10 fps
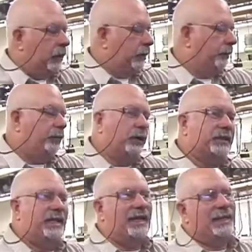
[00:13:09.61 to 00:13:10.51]
The book
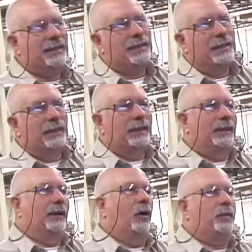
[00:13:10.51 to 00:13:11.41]
says
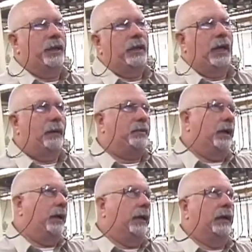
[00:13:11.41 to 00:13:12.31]
open it up
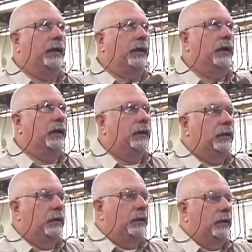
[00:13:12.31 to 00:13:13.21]
and
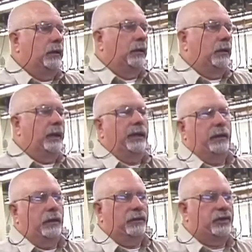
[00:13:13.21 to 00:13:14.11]
let
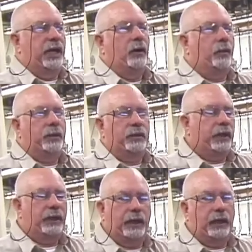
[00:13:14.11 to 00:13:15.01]
it stay open
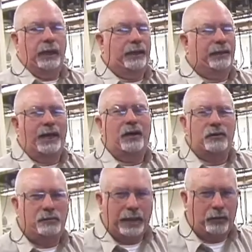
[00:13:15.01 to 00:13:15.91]
until you get like
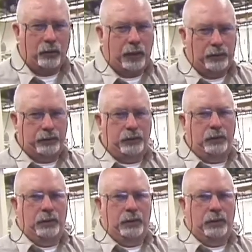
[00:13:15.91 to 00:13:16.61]
1,000 microns.